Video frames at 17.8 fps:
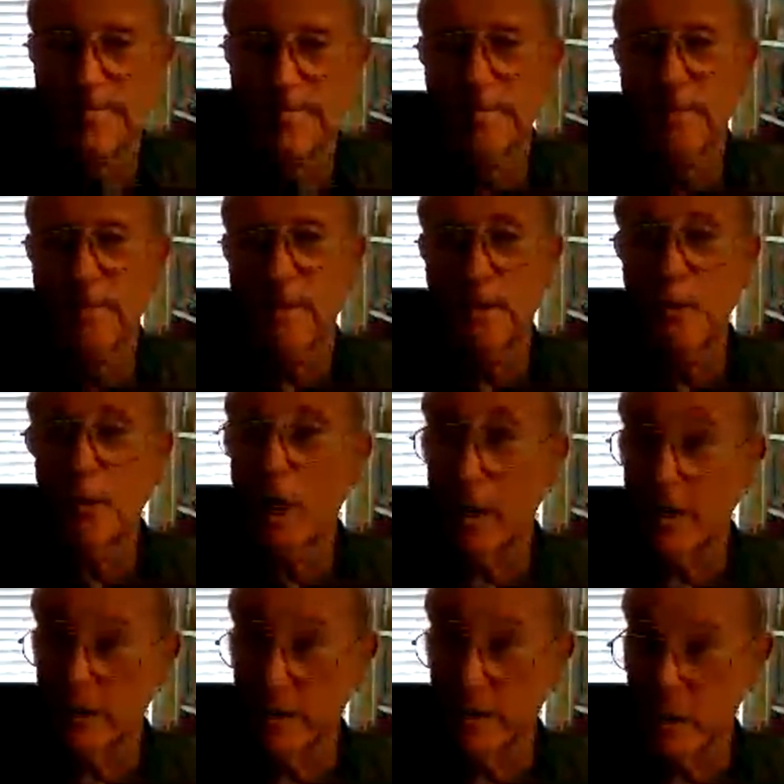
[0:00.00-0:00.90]
You got to
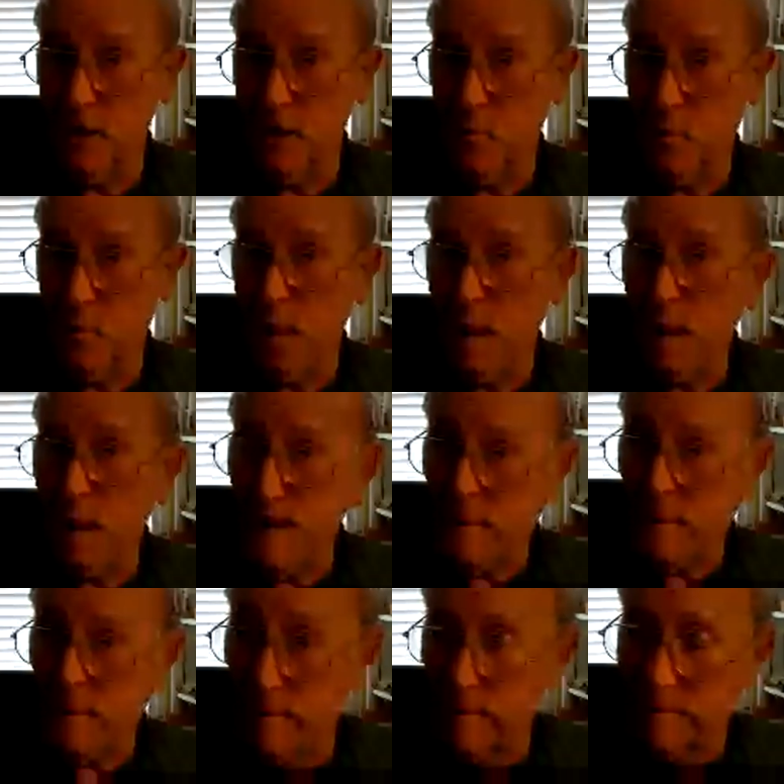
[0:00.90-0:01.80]
get it right
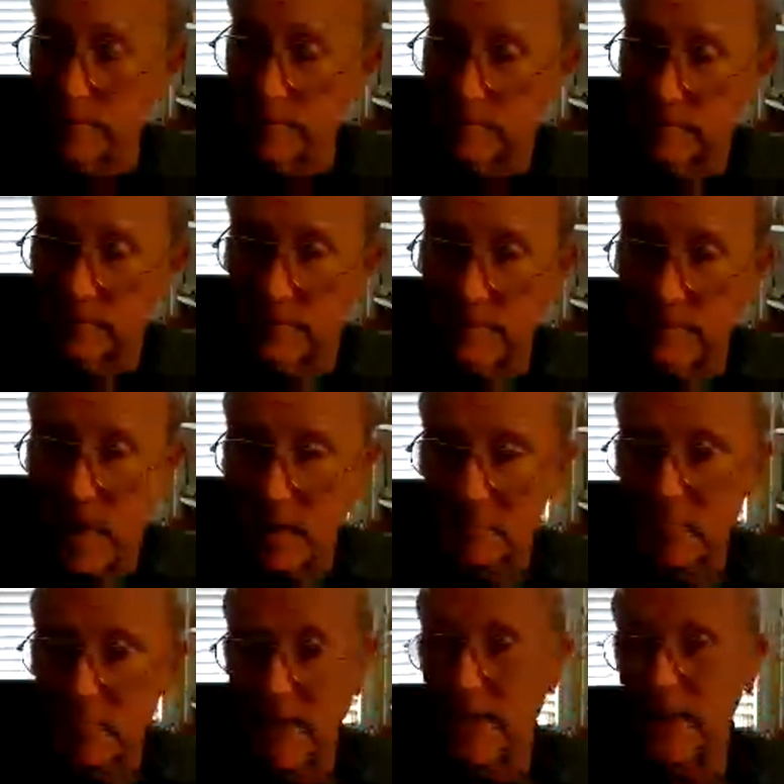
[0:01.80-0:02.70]
from that
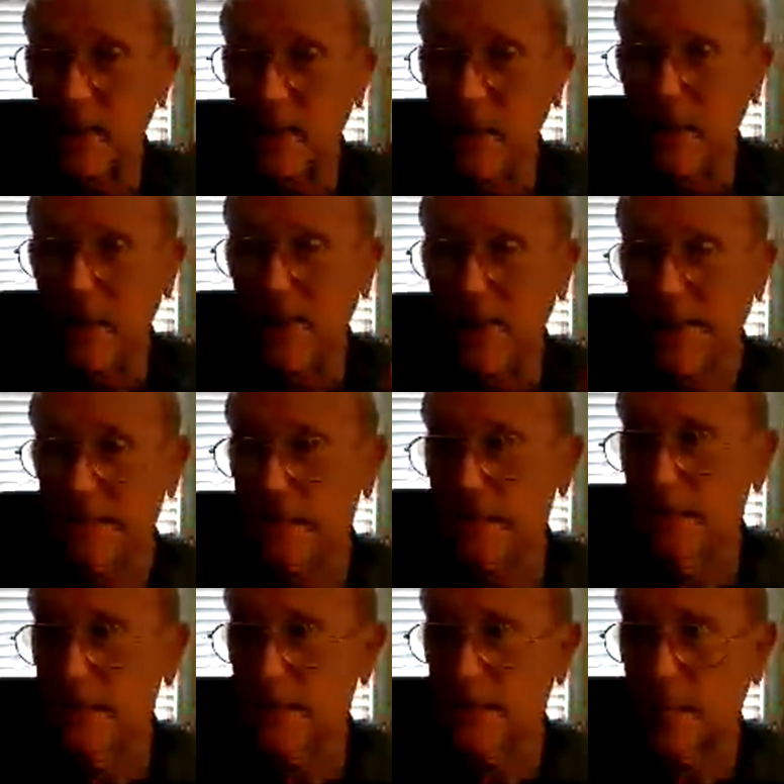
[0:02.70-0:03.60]
panel that's in some
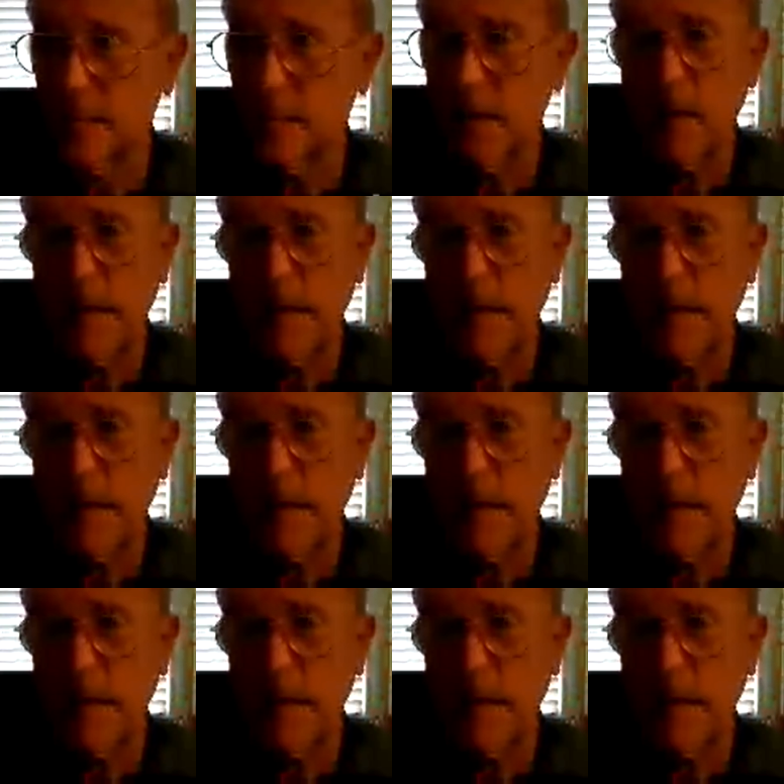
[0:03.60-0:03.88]
closet